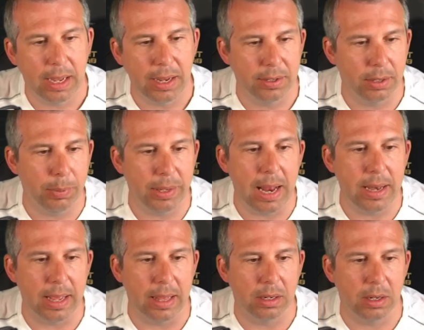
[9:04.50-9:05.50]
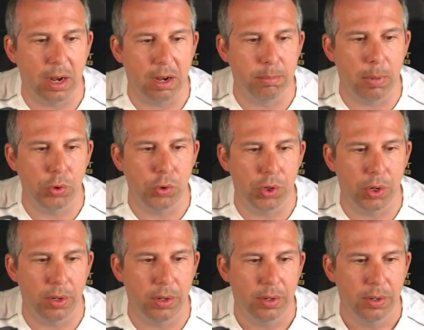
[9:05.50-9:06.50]
Okay, so we then get the kind of
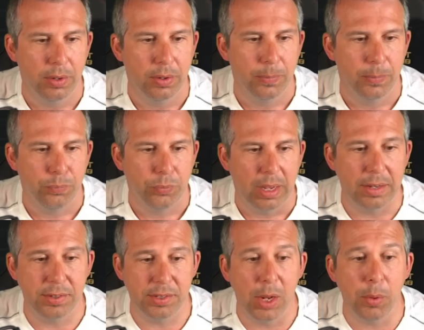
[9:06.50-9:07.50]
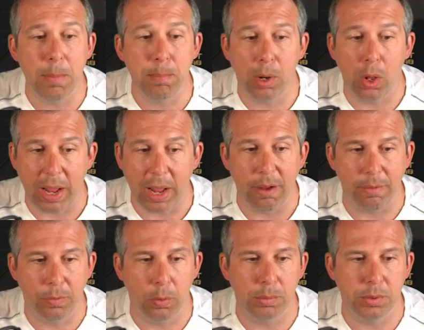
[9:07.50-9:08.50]
motion. It's still in block out
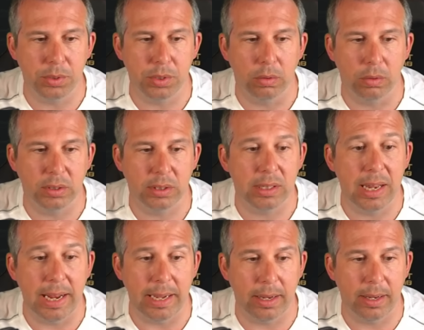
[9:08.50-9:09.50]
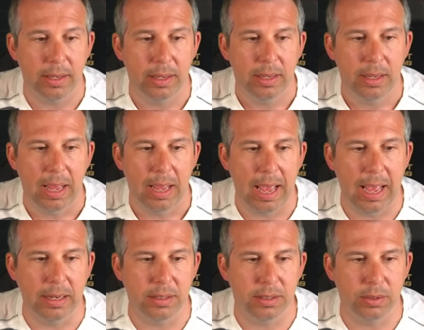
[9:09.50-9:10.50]
form, so it's not slick,
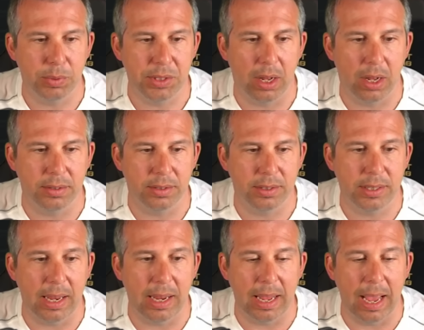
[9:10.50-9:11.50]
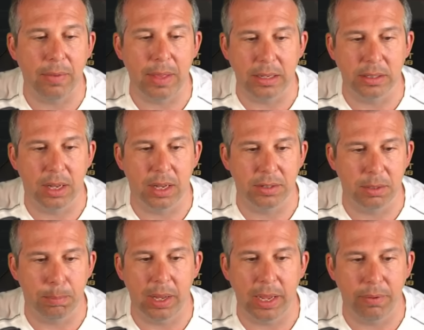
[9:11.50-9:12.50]
and we start to see how that starts to
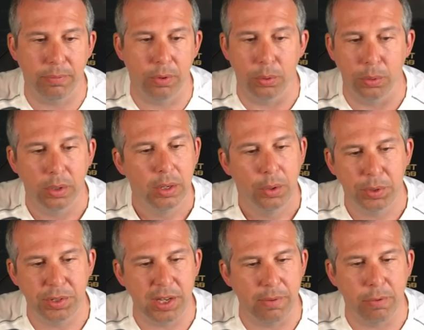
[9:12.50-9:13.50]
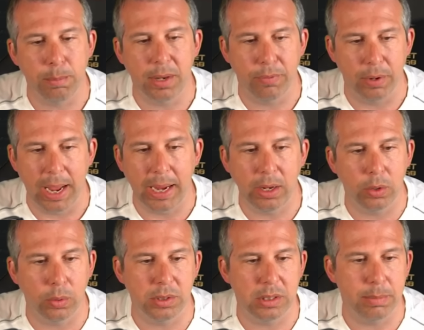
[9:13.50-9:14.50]
play through. We see it from different
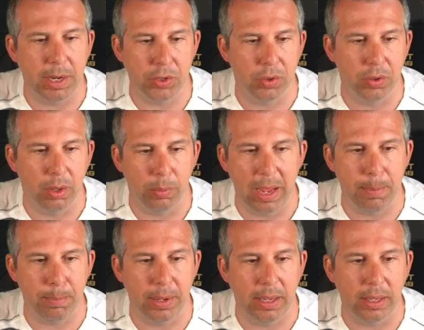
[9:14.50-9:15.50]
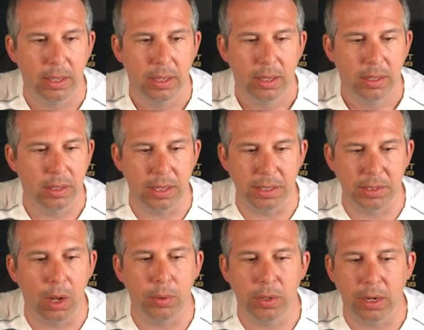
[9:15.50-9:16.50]
angles to make sure that we're happy that there's
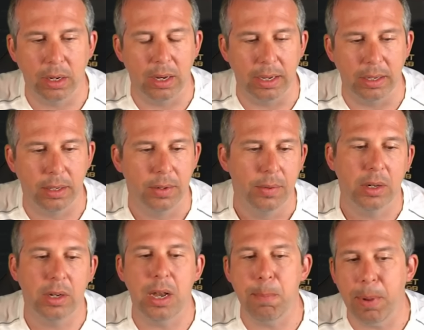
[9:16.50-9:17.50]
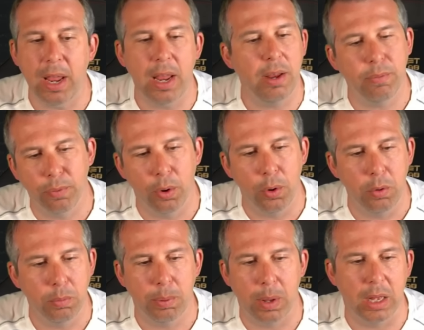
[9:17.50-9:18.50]
no kind of like clipping
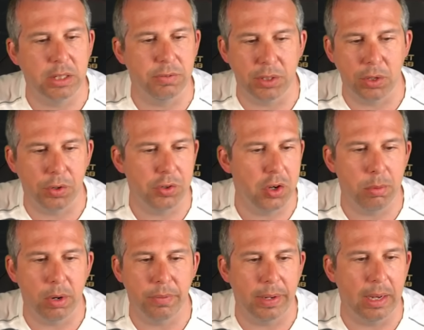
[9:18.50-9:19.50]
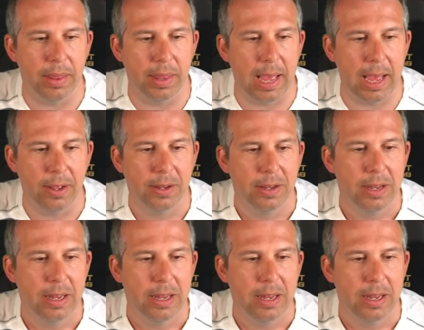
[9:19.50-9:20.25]
through parts of his costume or anything like that.